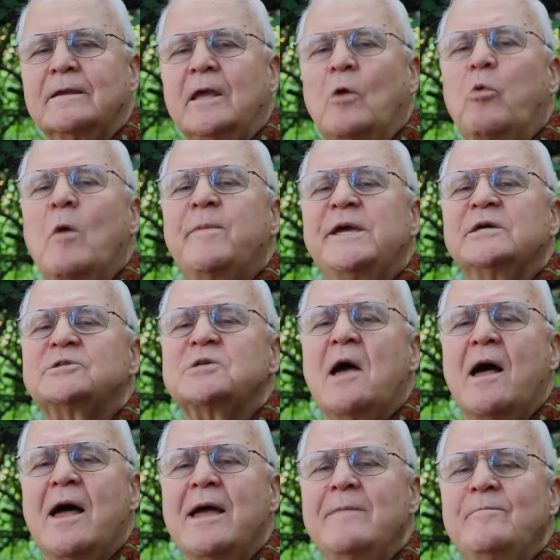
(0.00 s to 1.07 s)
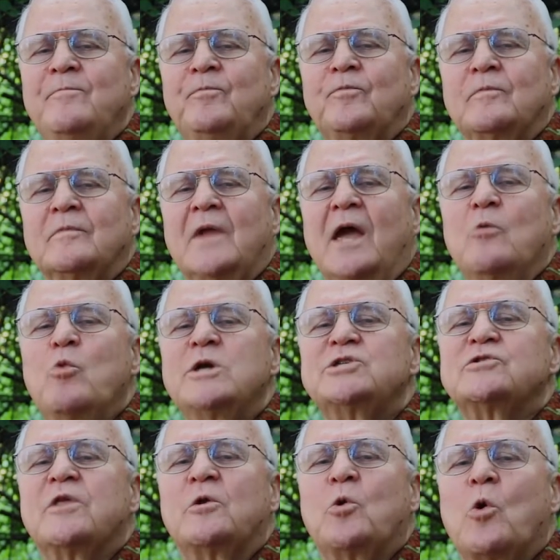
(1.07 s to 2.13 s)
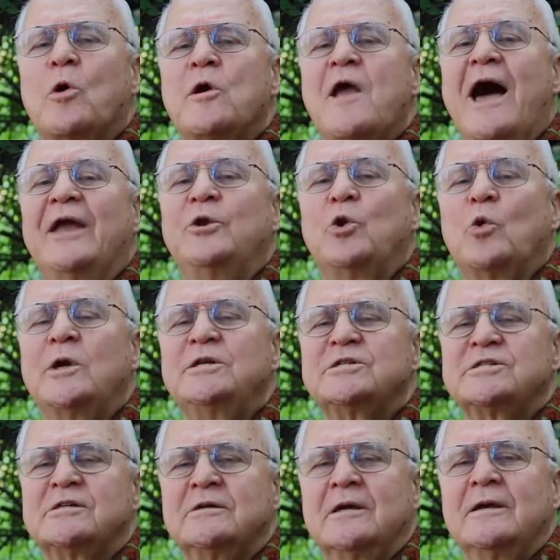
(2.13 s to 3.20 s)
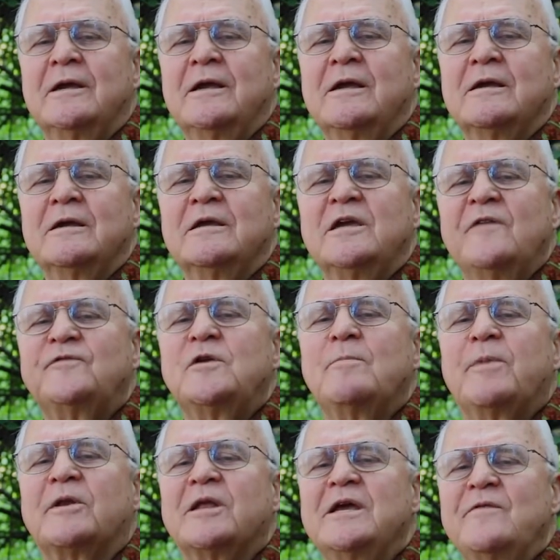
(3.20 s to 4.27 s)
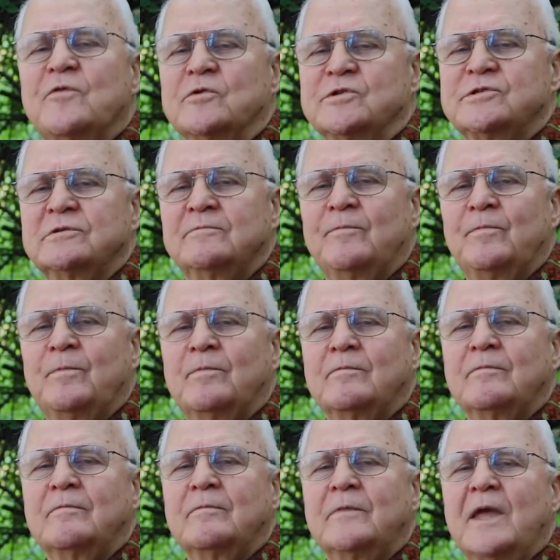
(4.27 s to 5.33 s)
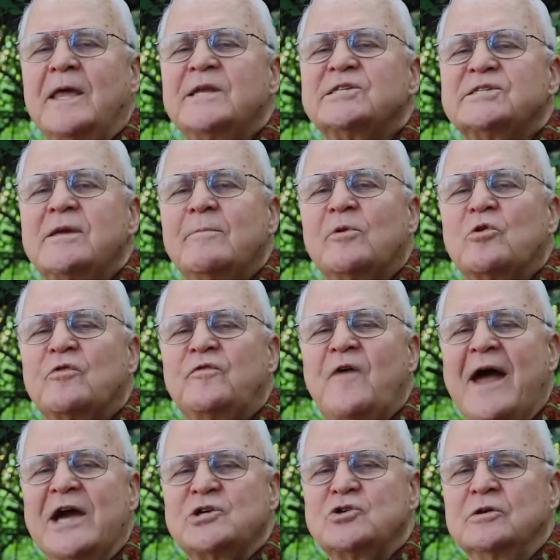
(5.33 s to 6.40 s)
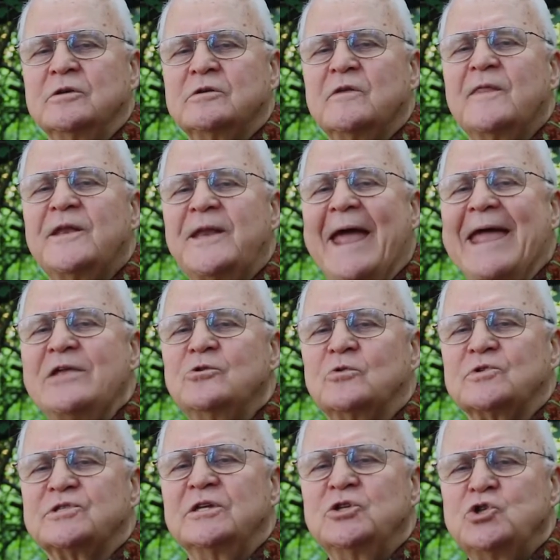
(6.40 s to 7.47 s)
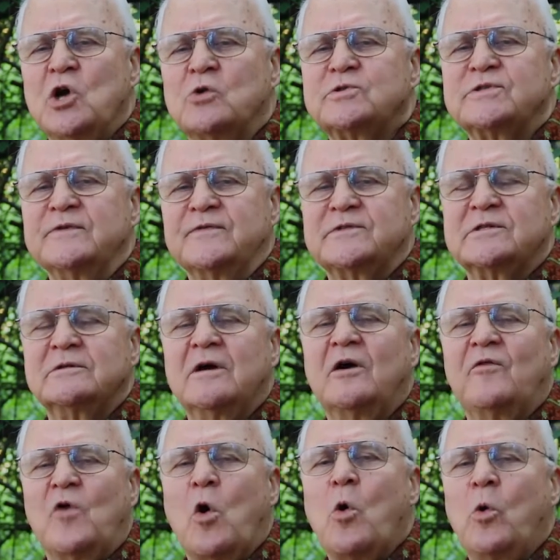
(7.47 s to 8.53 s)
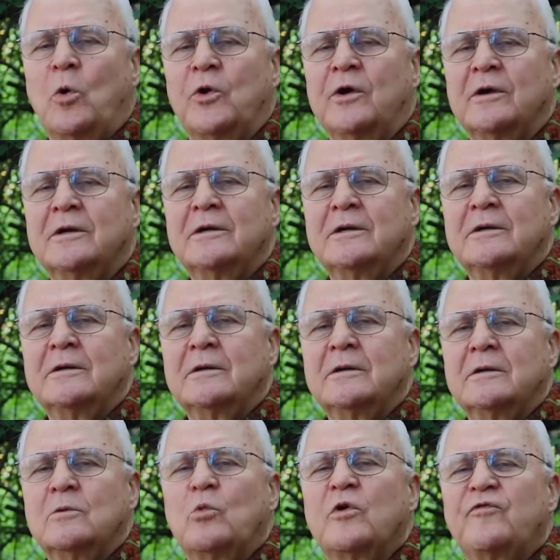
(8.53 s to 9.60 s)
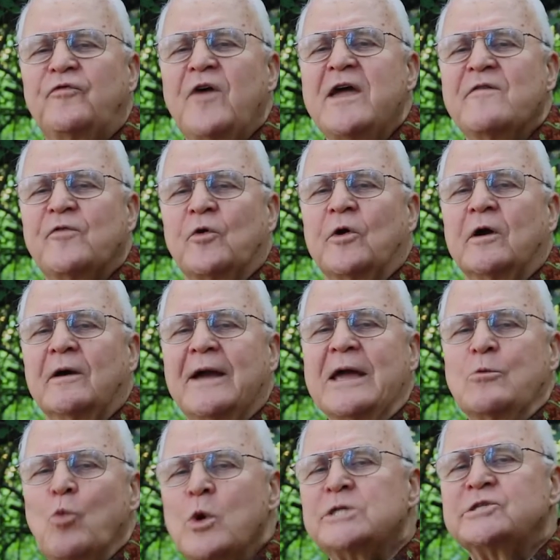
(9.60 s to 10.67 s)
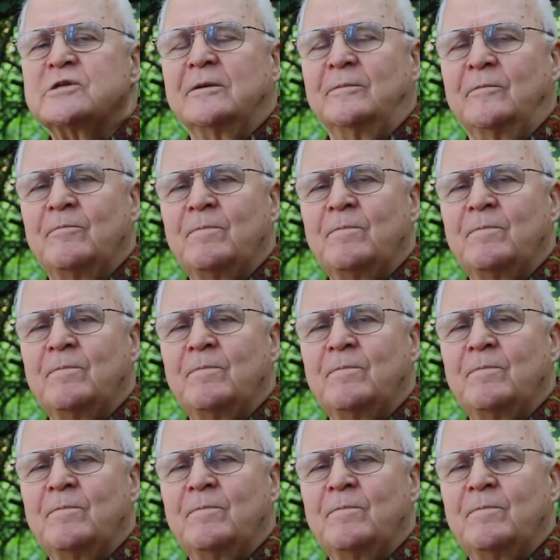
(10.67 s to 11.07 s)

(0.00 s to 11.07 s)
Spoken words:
It will be a time in which the Lord anoints gifted believers in a similar fashion to the Daniels and Josephs of old, with favor and wisdom,